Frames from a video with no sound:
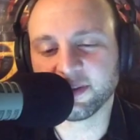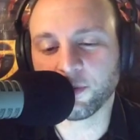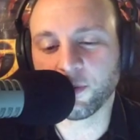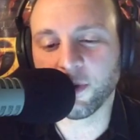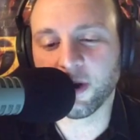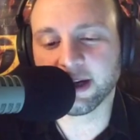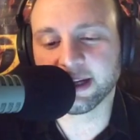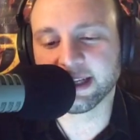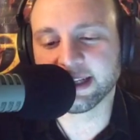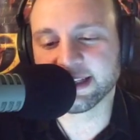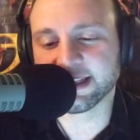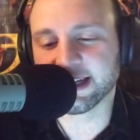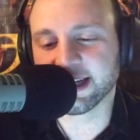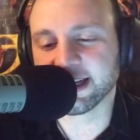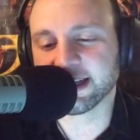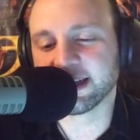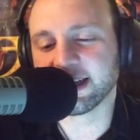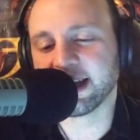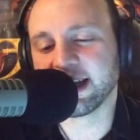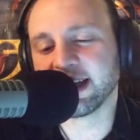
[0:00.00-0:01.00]
Walking
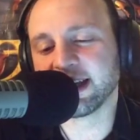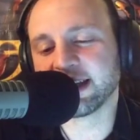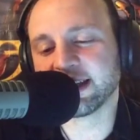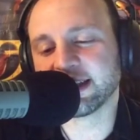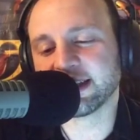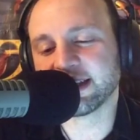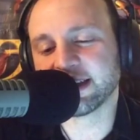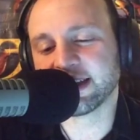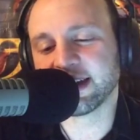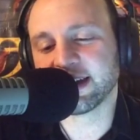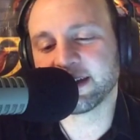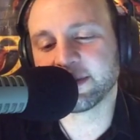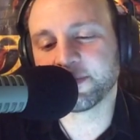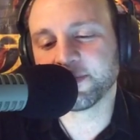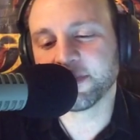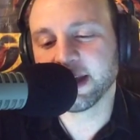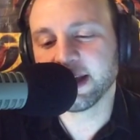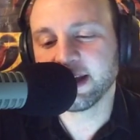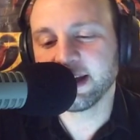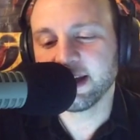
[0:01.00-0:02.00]
Dead. And
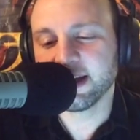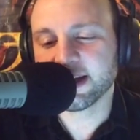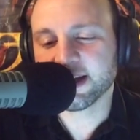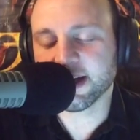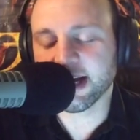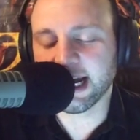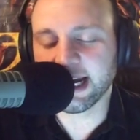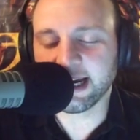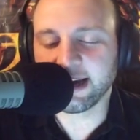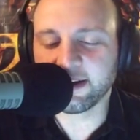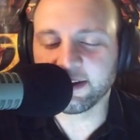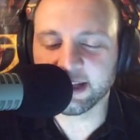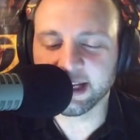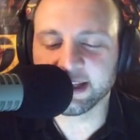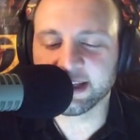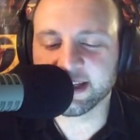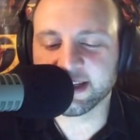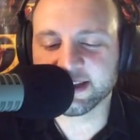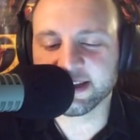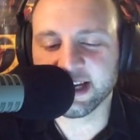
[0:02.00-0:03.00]
um, so I
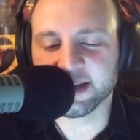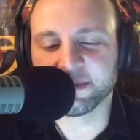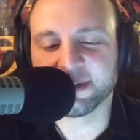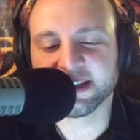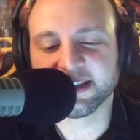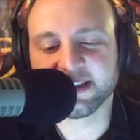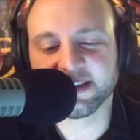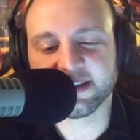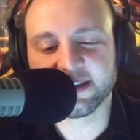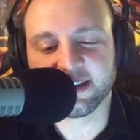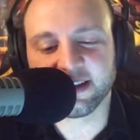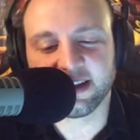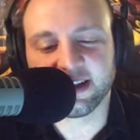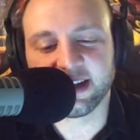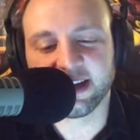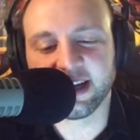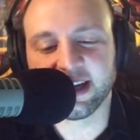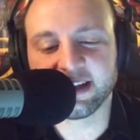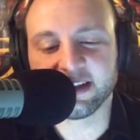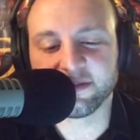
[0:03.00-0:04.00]
outline these segments
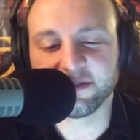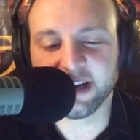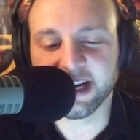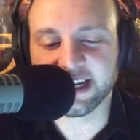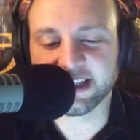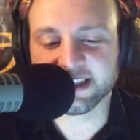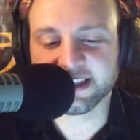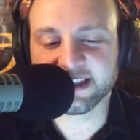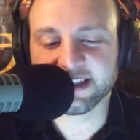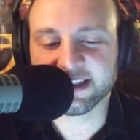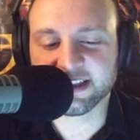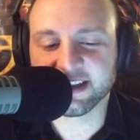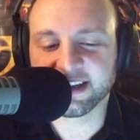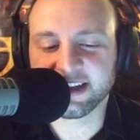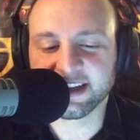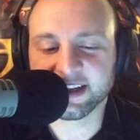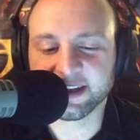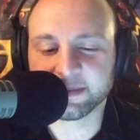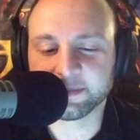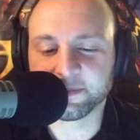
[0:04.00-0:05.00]
uh, in advance,
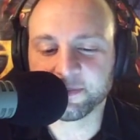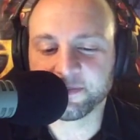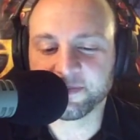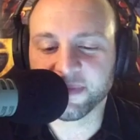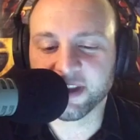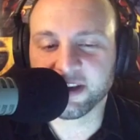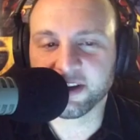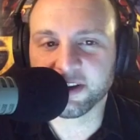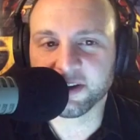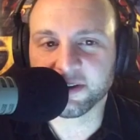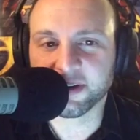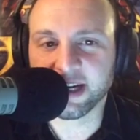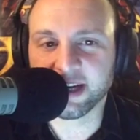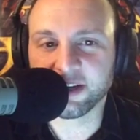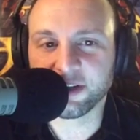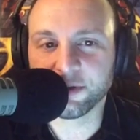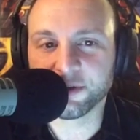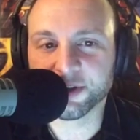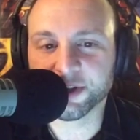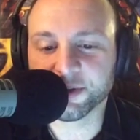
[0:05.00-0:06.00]
um, you know,
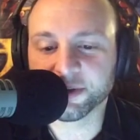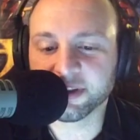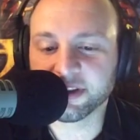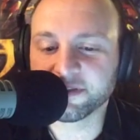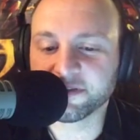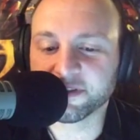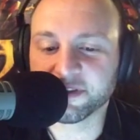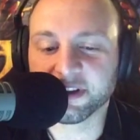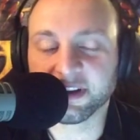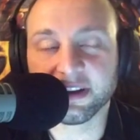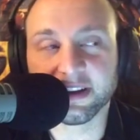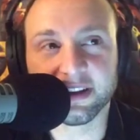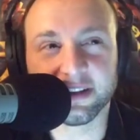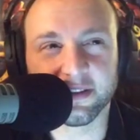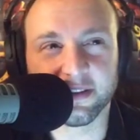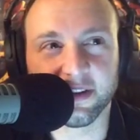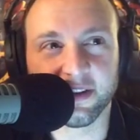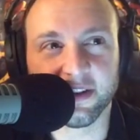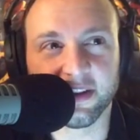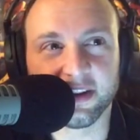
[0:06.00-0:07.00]
and usually for the
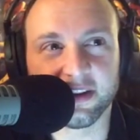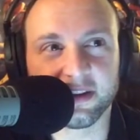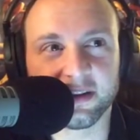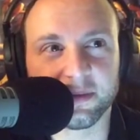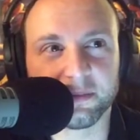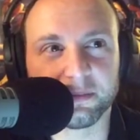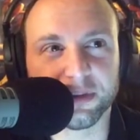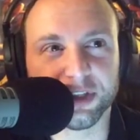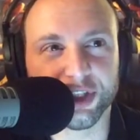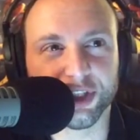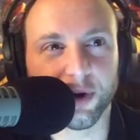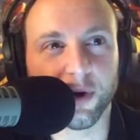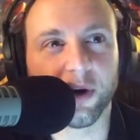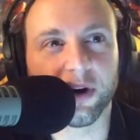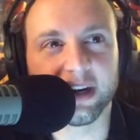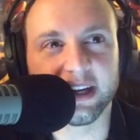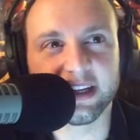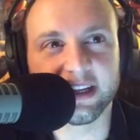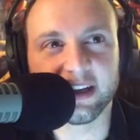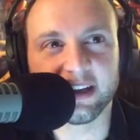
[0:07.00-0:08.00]
like the
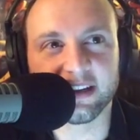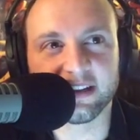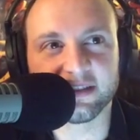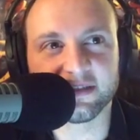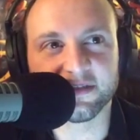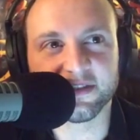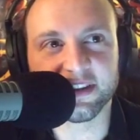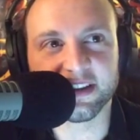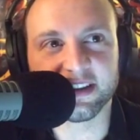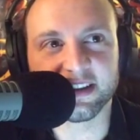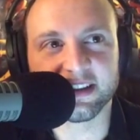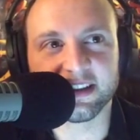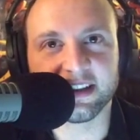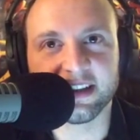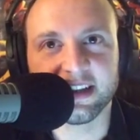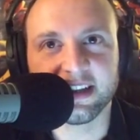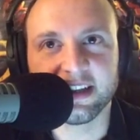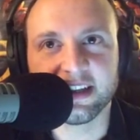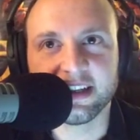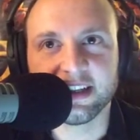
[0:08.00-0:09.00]
majority of the
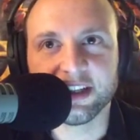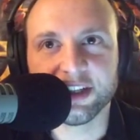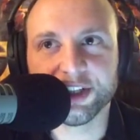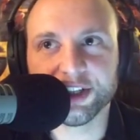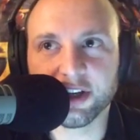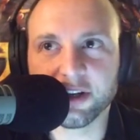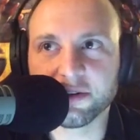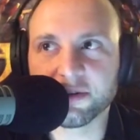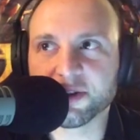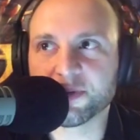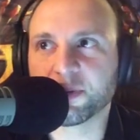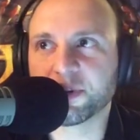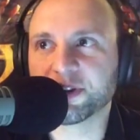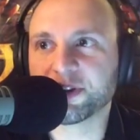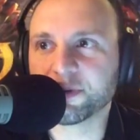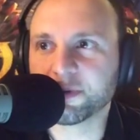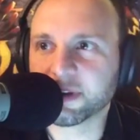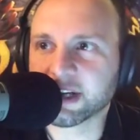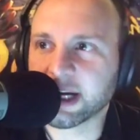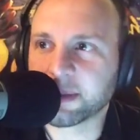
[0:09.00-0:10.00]
shows we'll
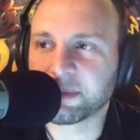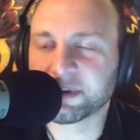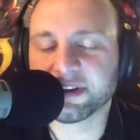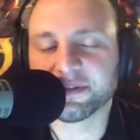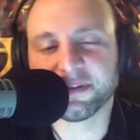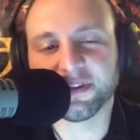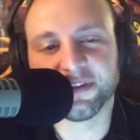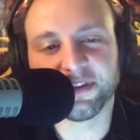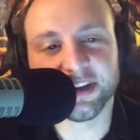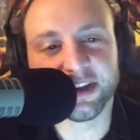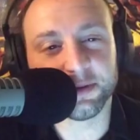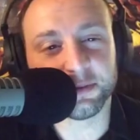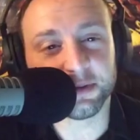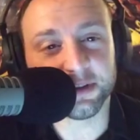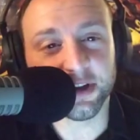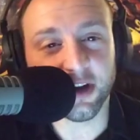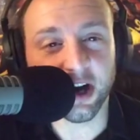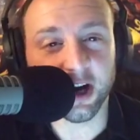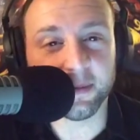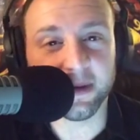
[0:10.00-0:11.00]
do a couple different things we'll
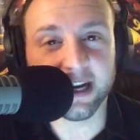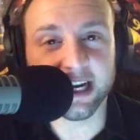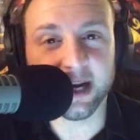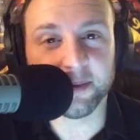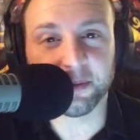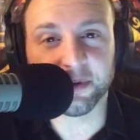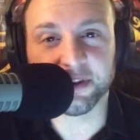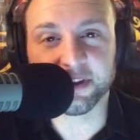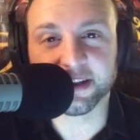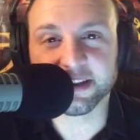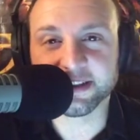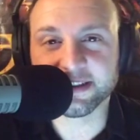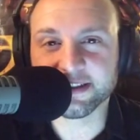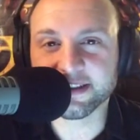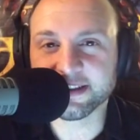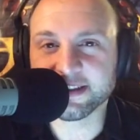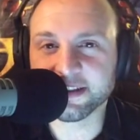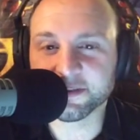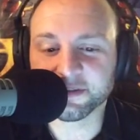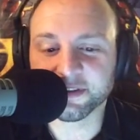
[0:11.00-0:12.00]
talk about a couple things
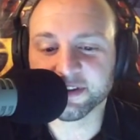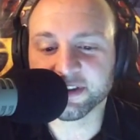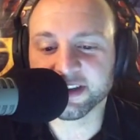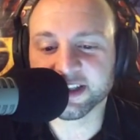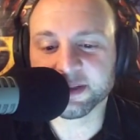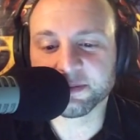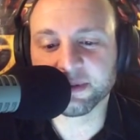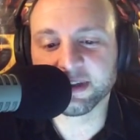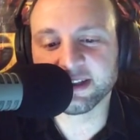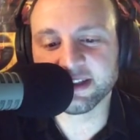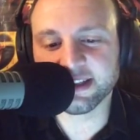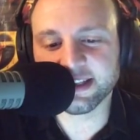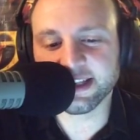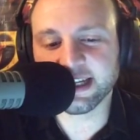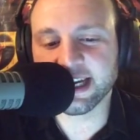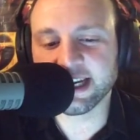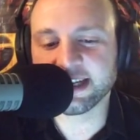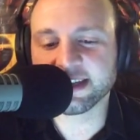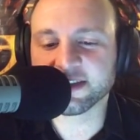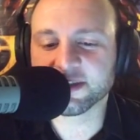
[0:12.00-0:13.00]
different things but in this
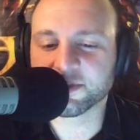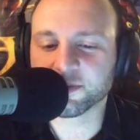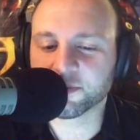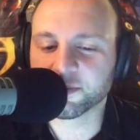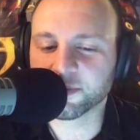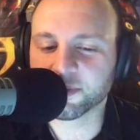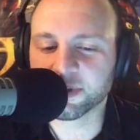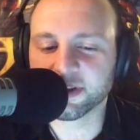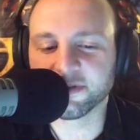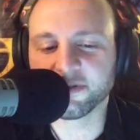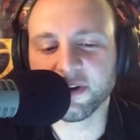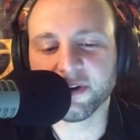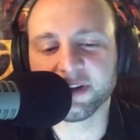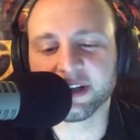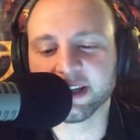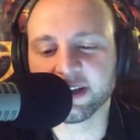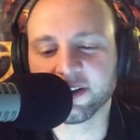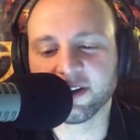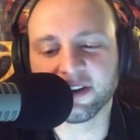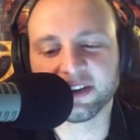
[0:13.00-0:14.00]
case we're
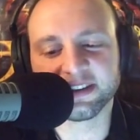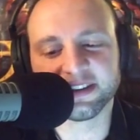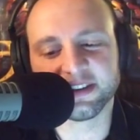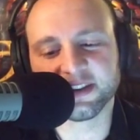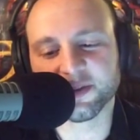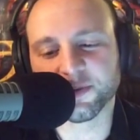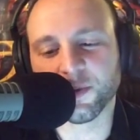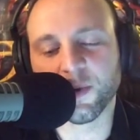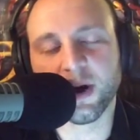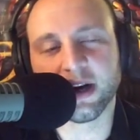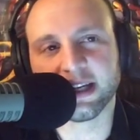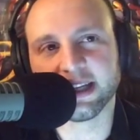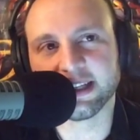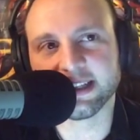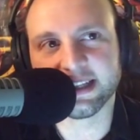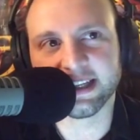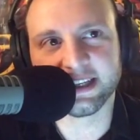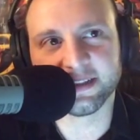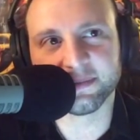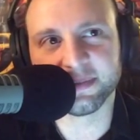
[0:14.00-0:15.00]
devoting it all to this
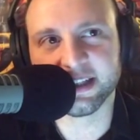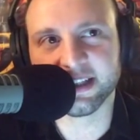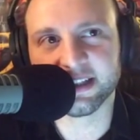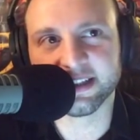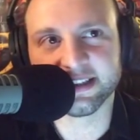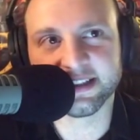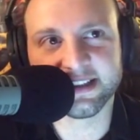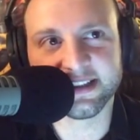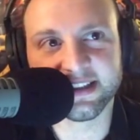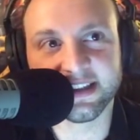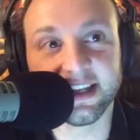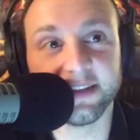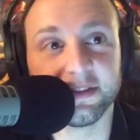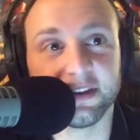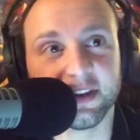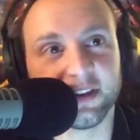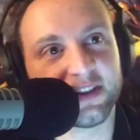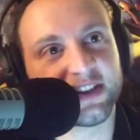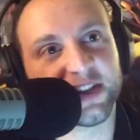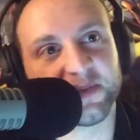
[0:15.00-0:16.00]
walking dead because
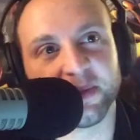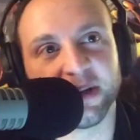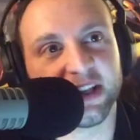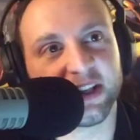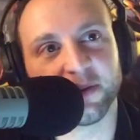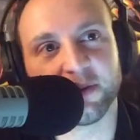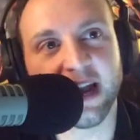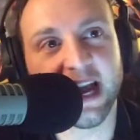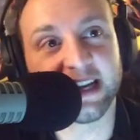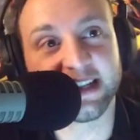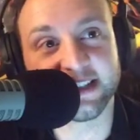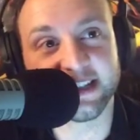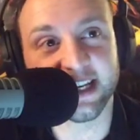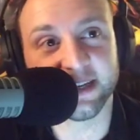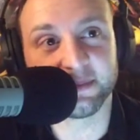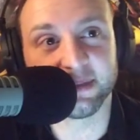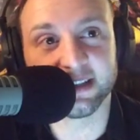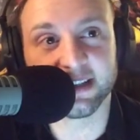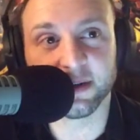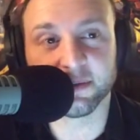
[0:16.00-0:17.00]
even the spinning the rack
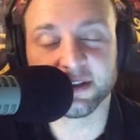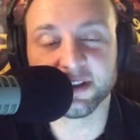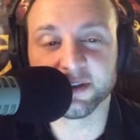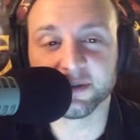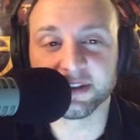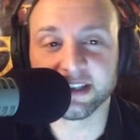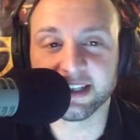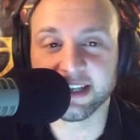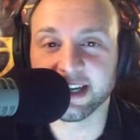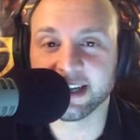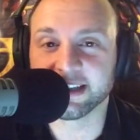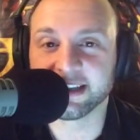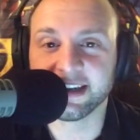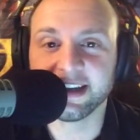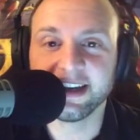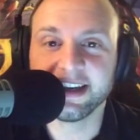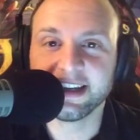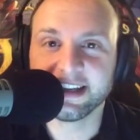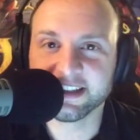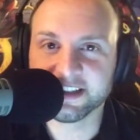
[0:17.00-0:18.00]
segment that we do at the end
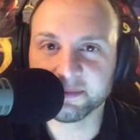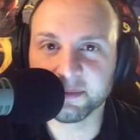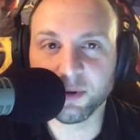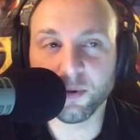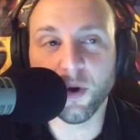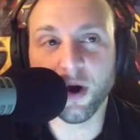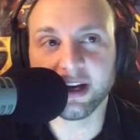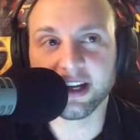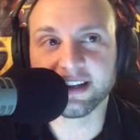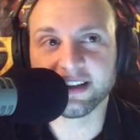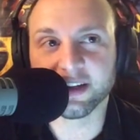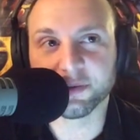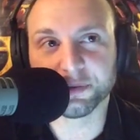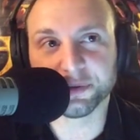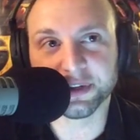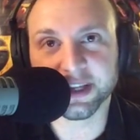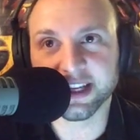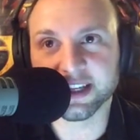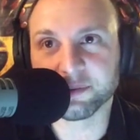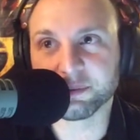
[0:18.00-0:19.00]
it's going to be walking dead
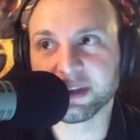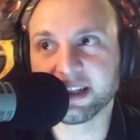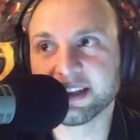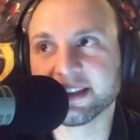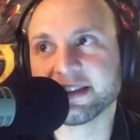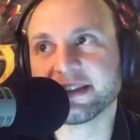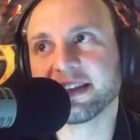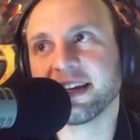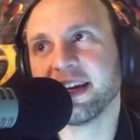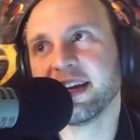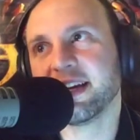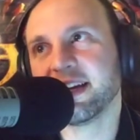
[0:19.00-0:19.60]
related because